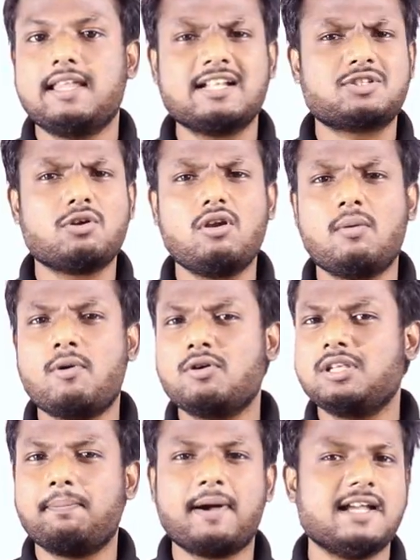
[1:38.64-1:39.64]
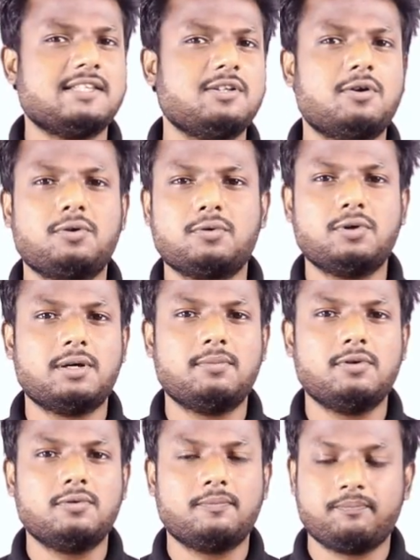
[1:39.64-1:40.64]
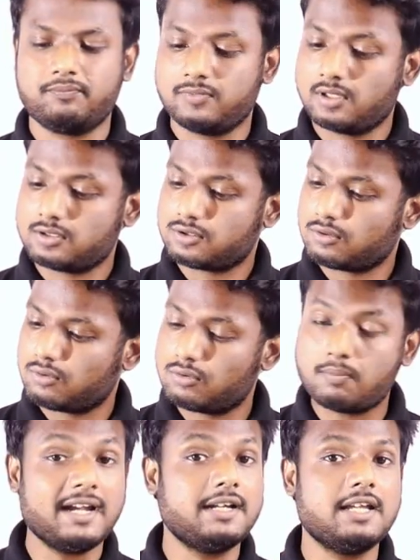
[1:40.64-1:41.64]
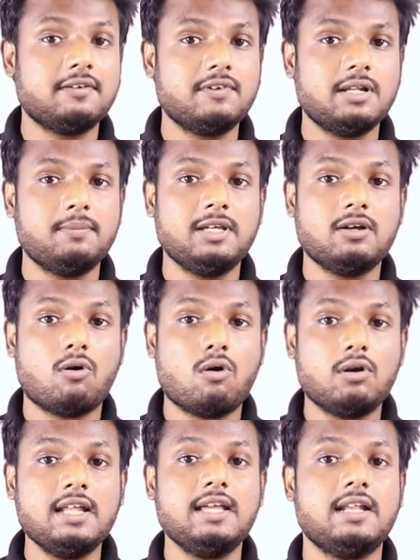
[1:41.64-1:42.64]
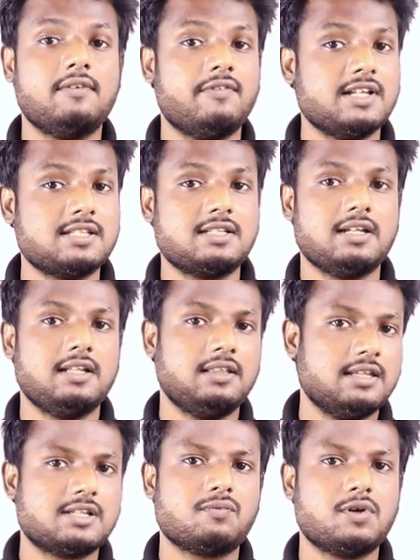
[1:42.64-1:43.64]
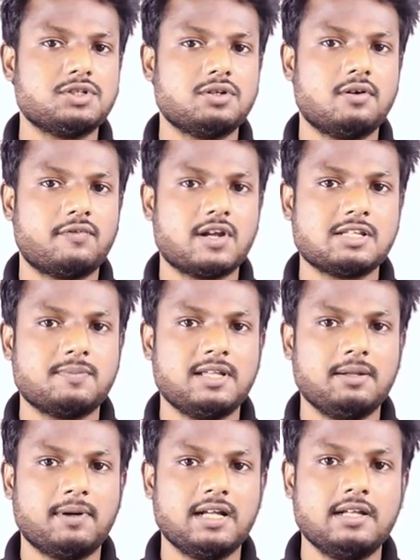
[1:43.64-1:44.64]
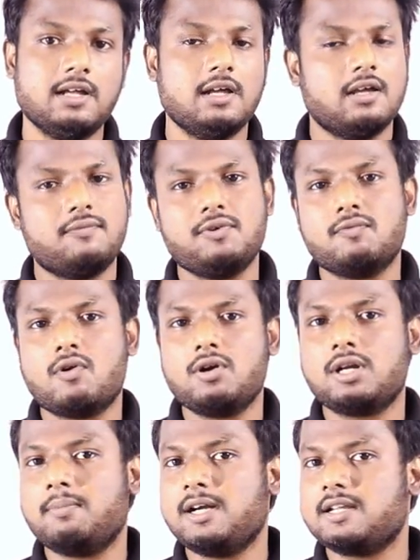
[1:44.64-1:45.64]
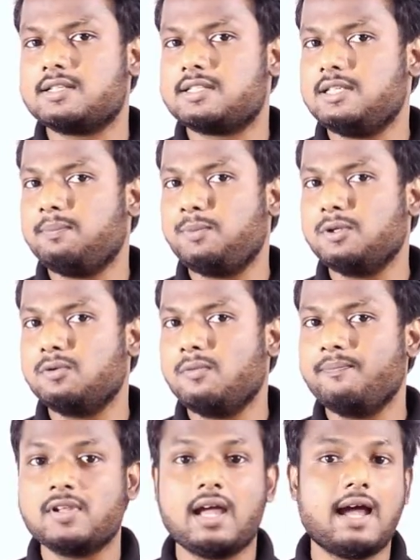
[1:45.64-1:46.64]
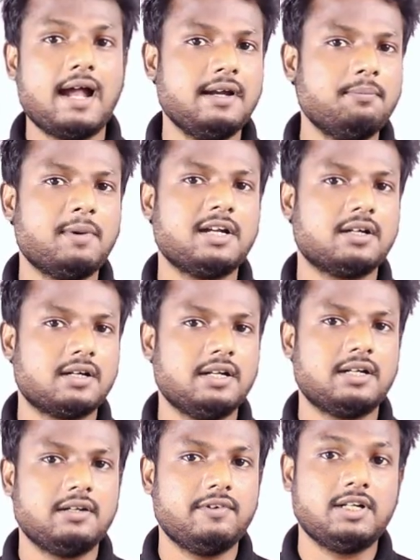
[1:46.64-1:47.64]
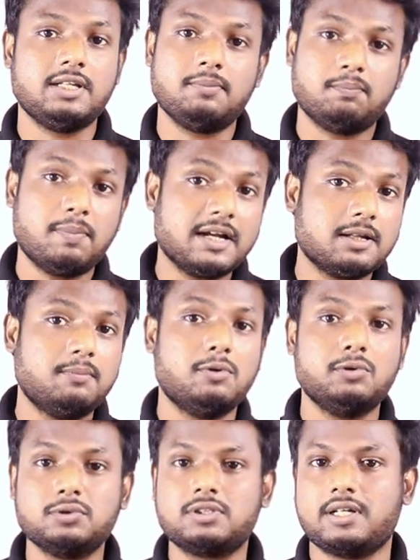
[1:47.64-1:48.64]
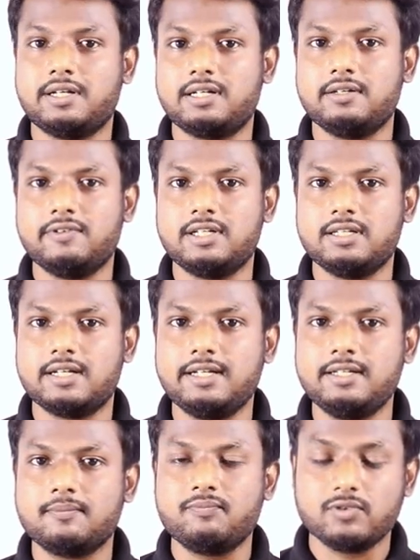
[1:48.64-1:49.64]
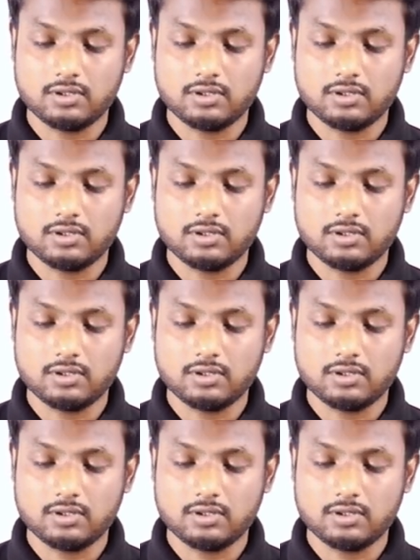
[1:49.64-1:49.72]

And that's all about the Pi 02W. So my take will be only invest in this version of Raspberry Pi if you want a better CPU and better connectivity, better Bluetooth connectivity, right?